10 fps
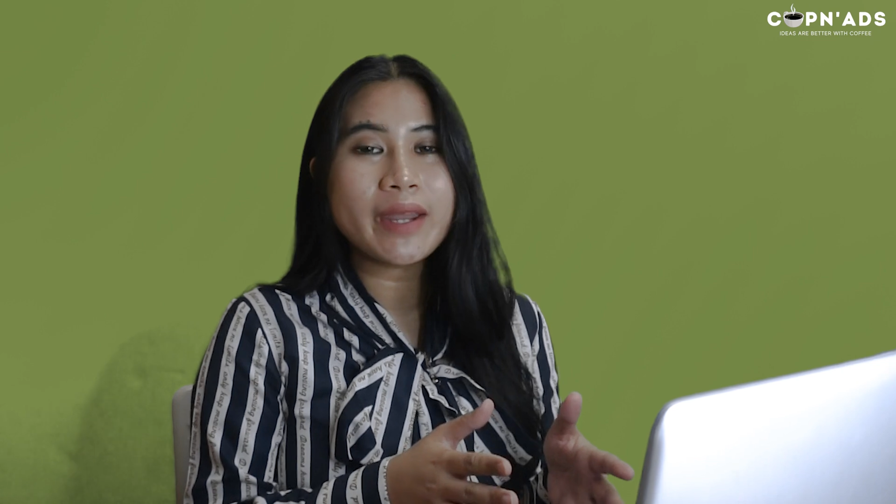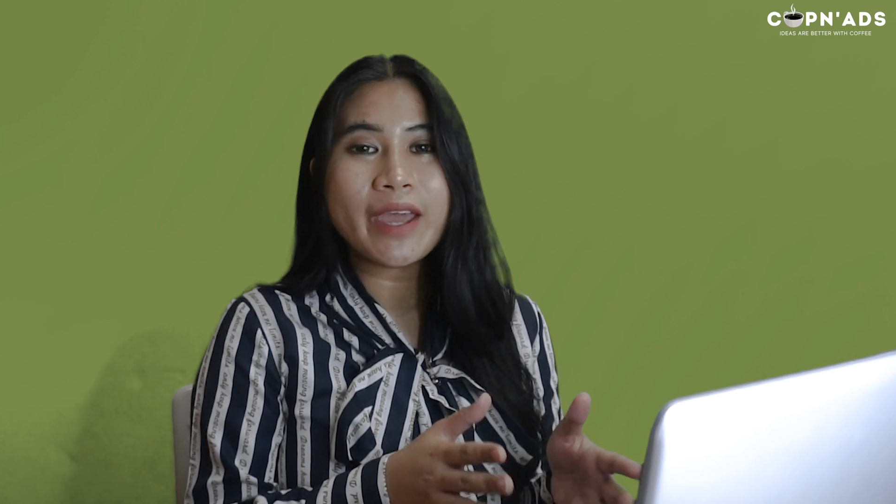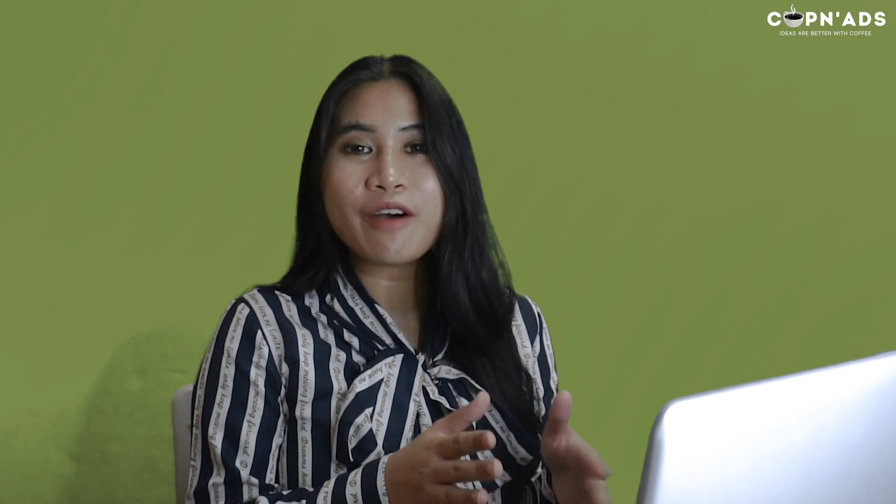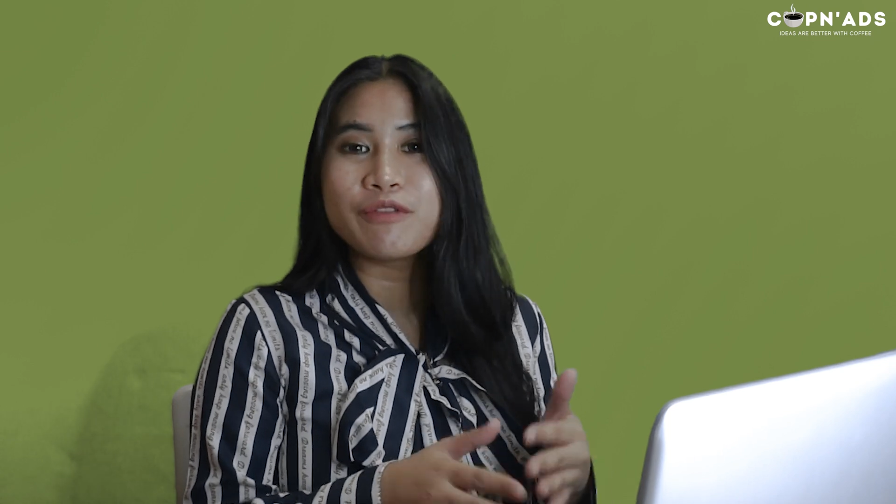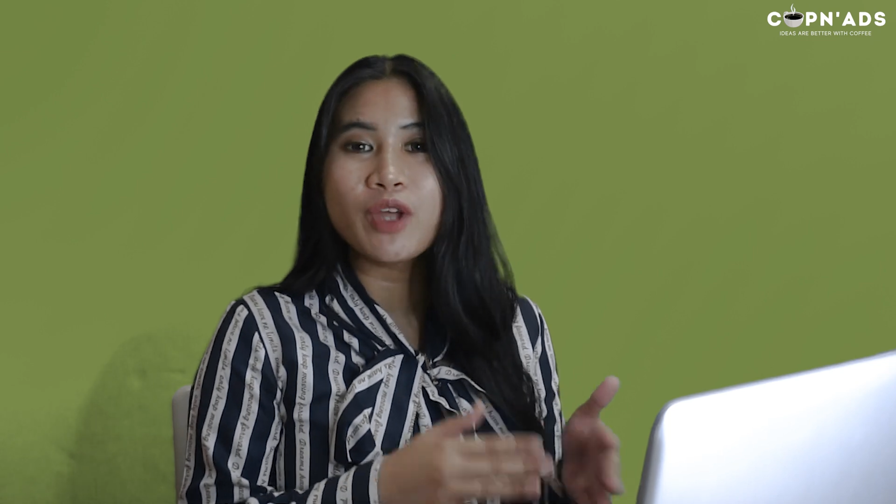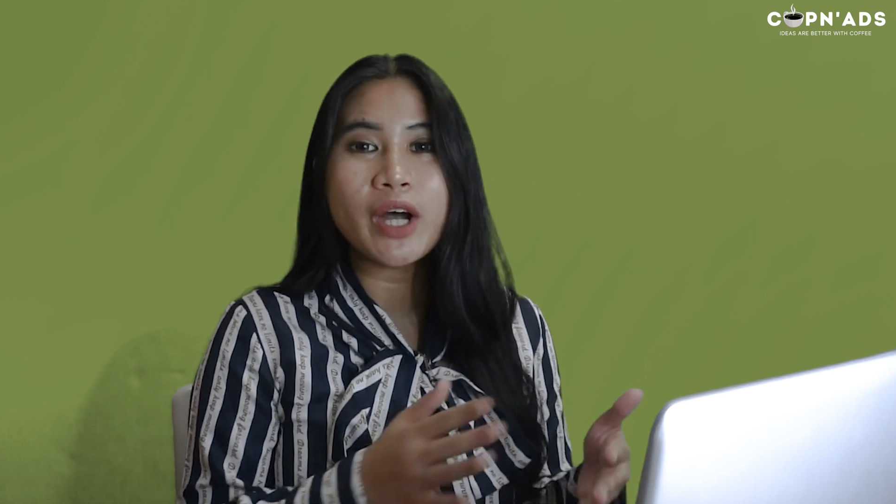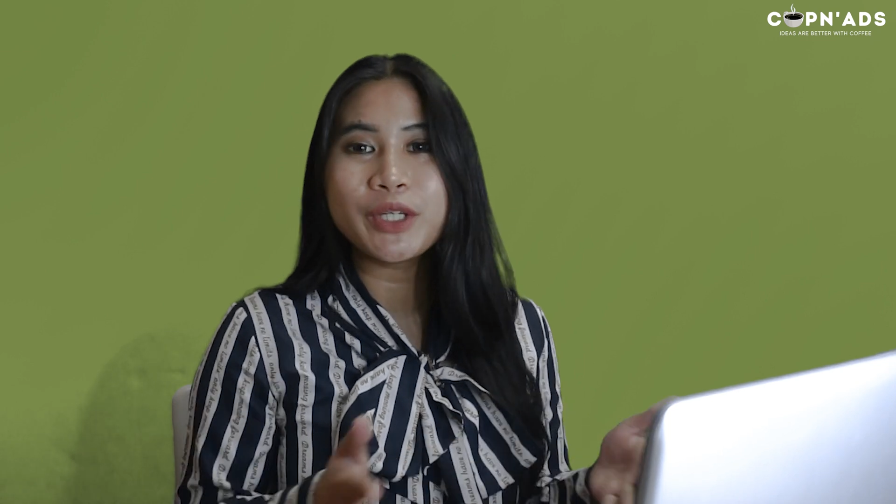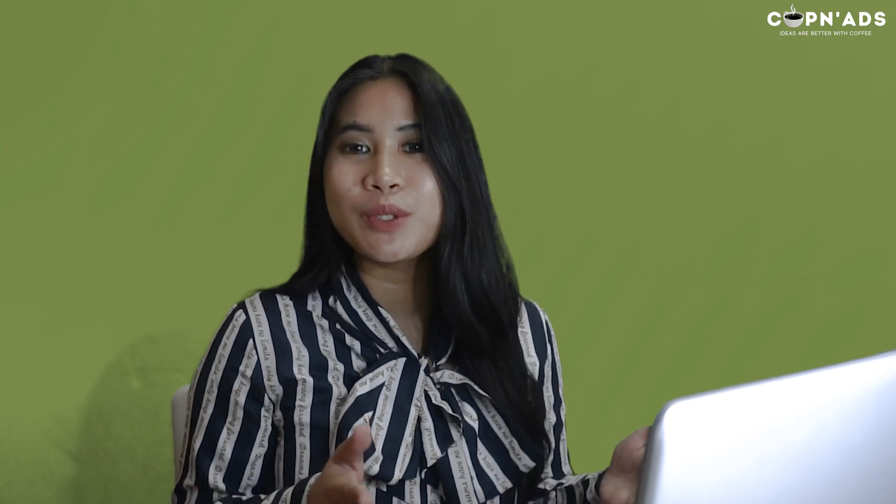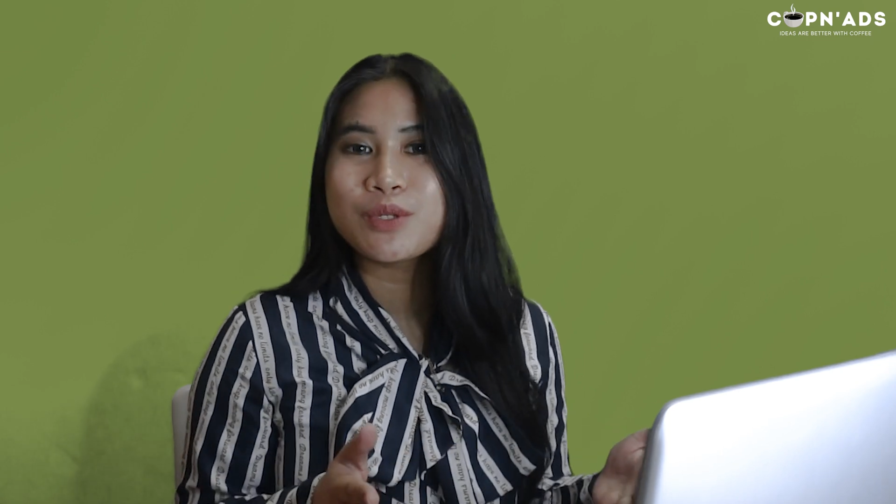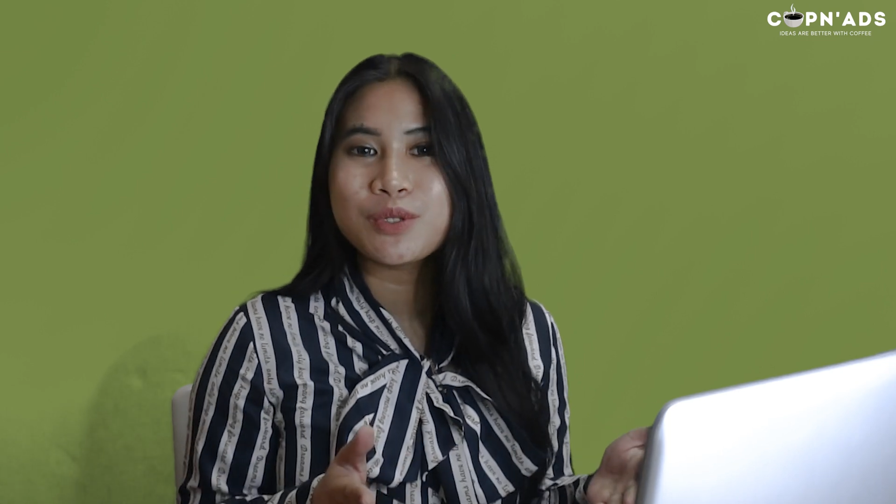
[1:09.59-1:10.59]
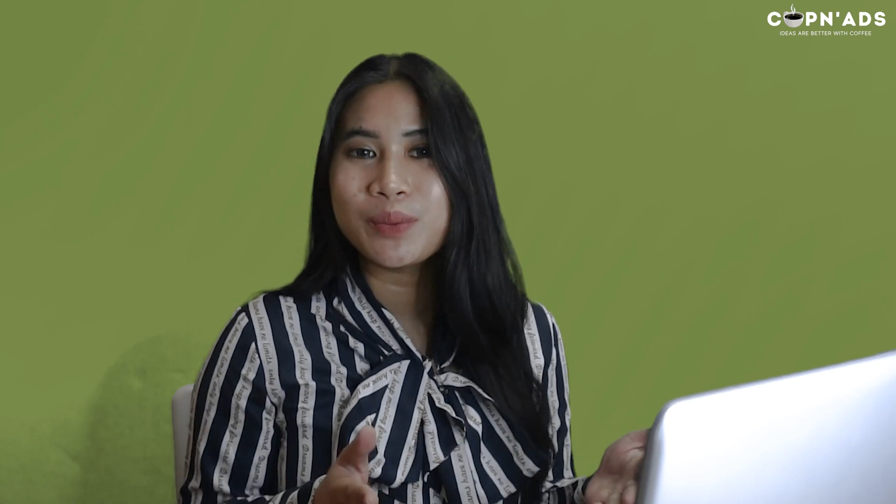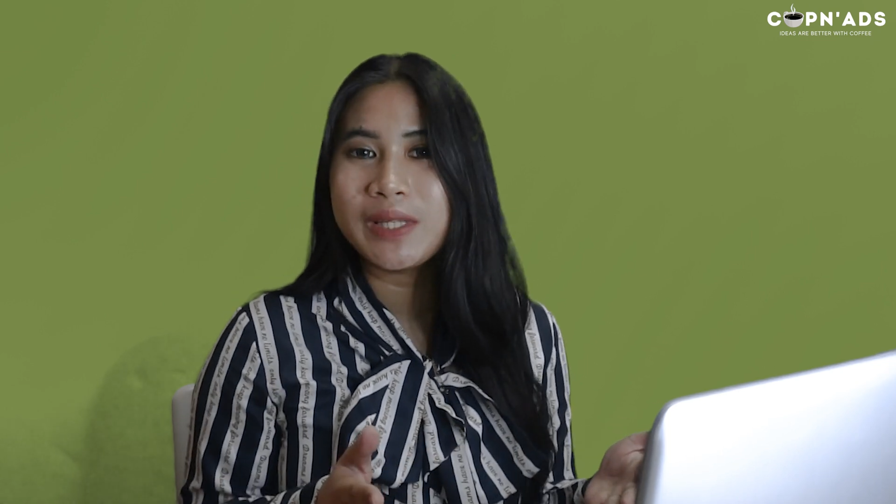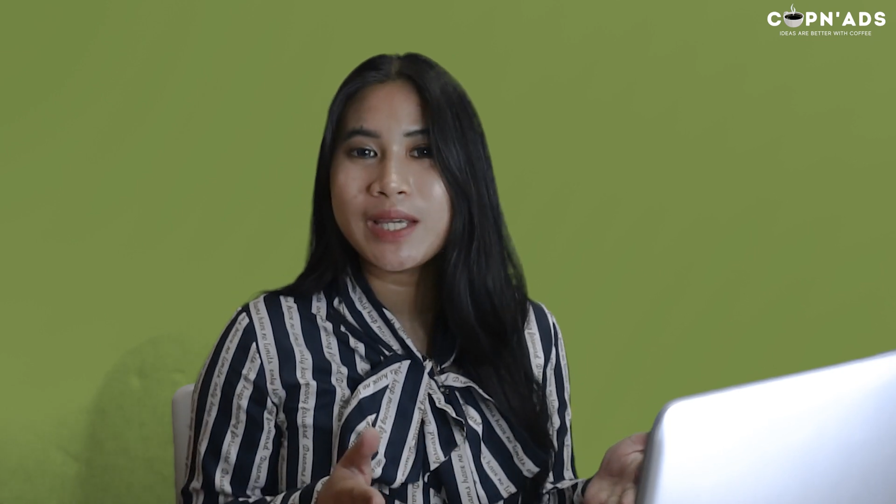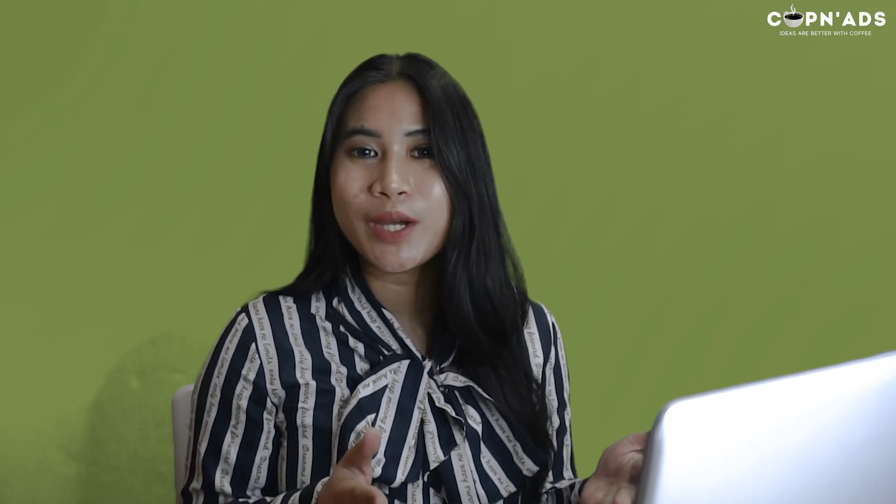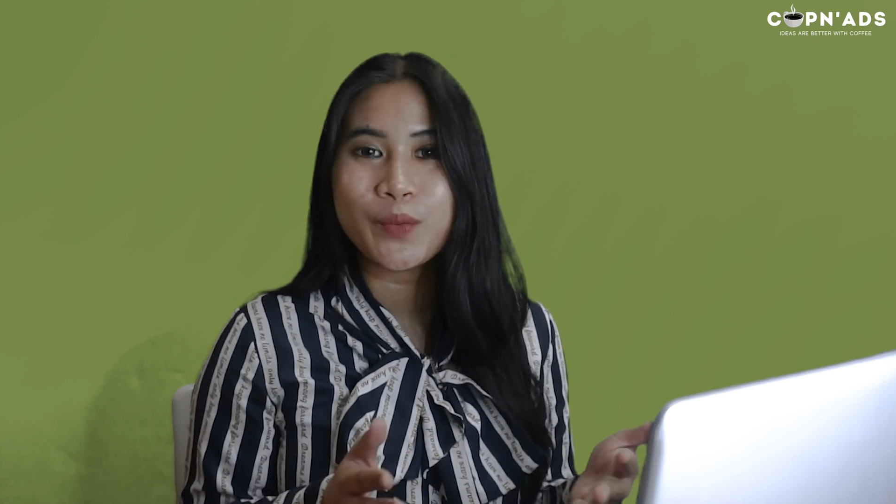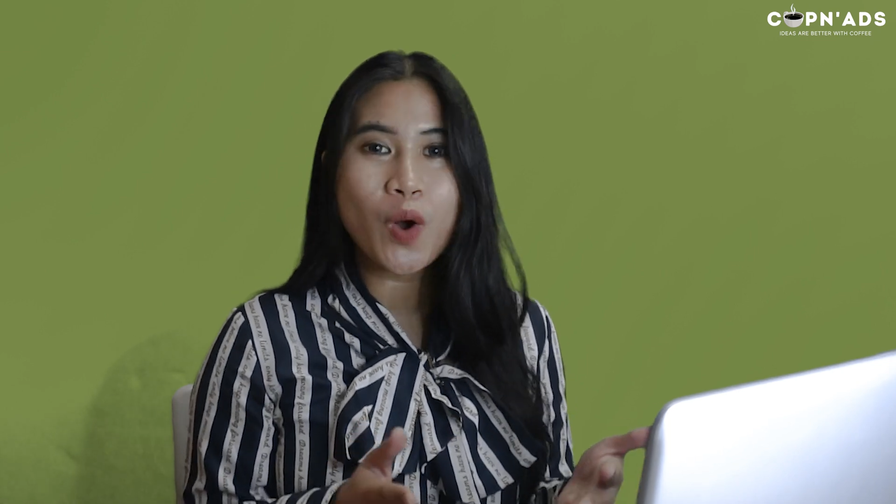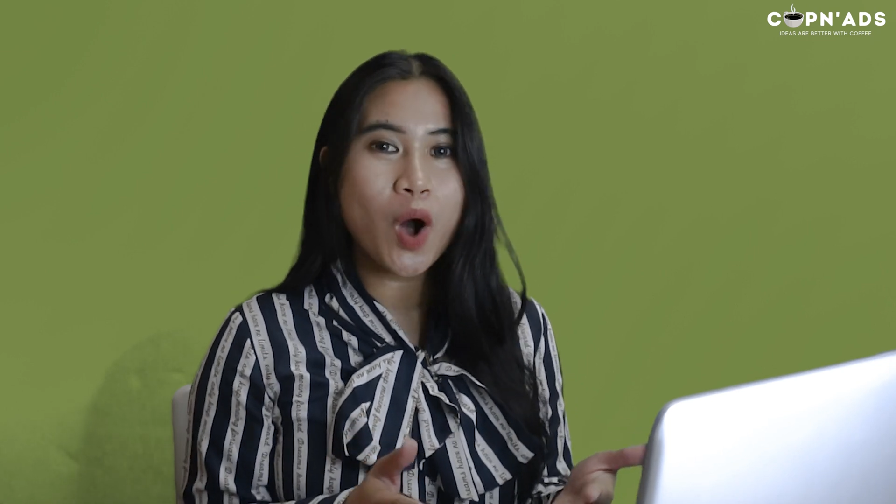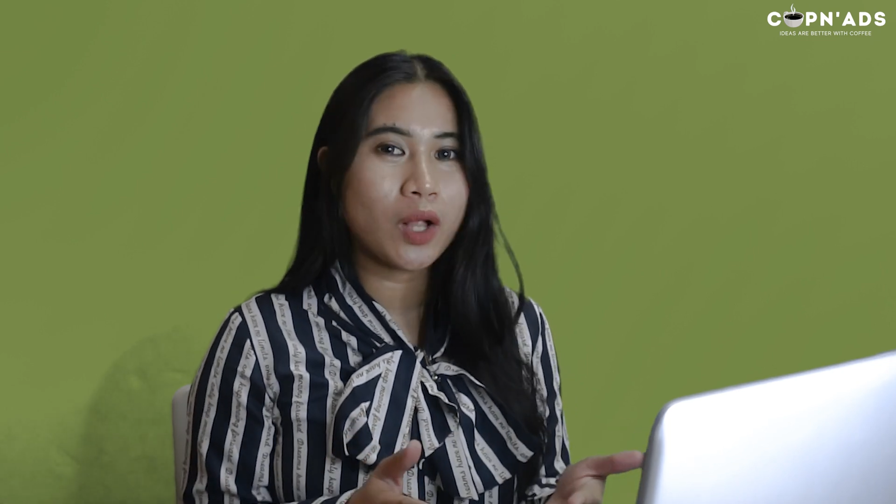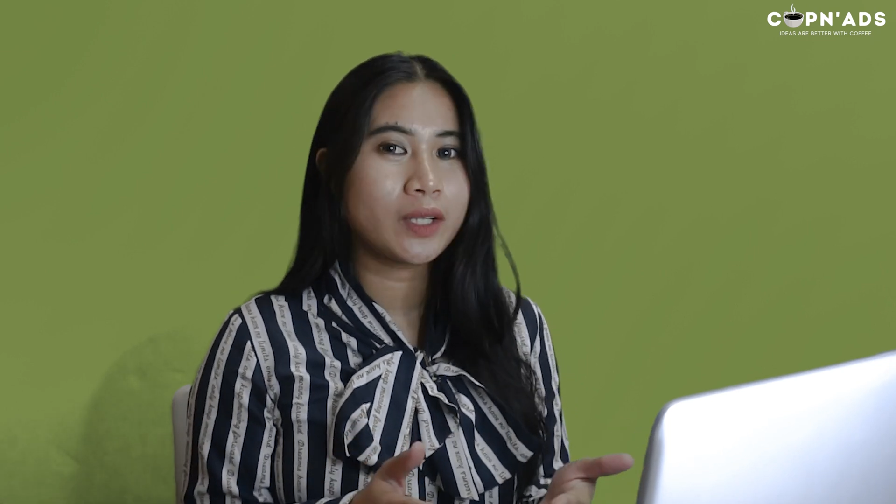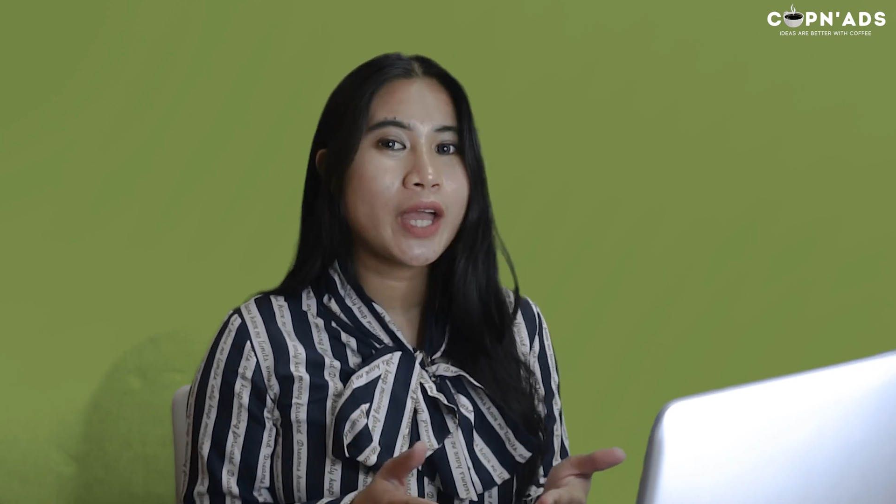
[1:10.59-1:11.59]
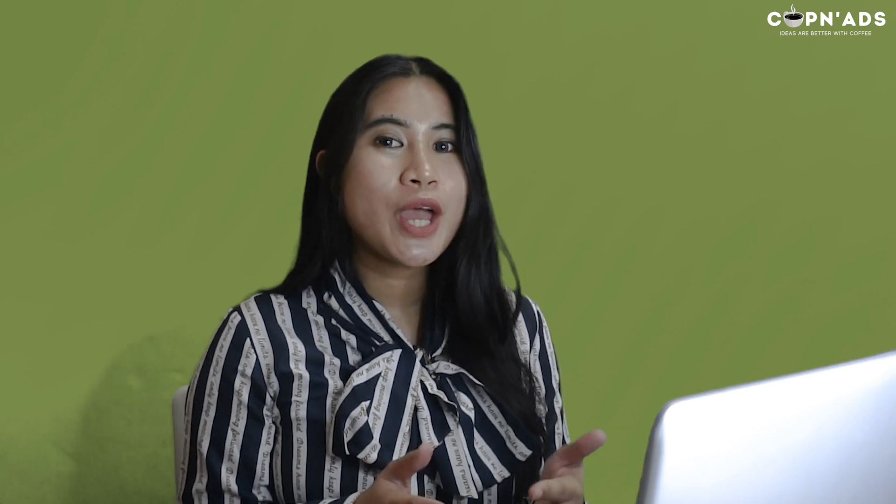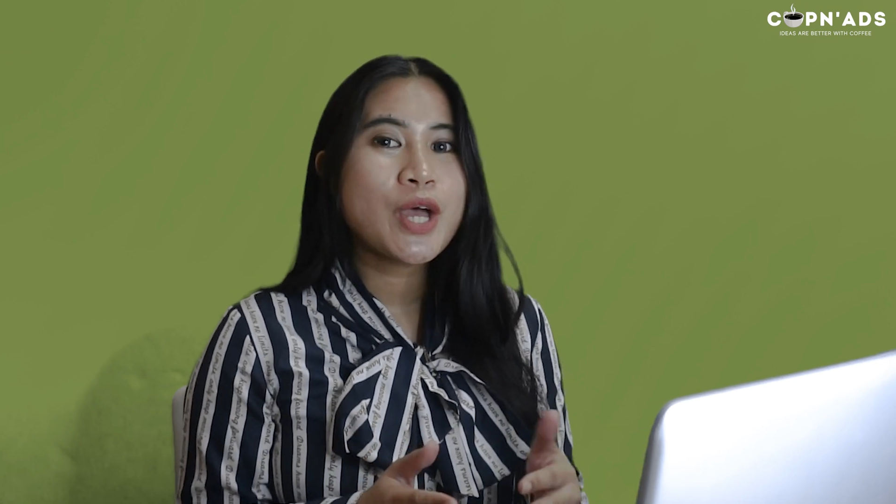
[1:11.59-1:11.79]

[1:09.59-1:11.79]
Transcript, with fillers: I have not used Doodly at all,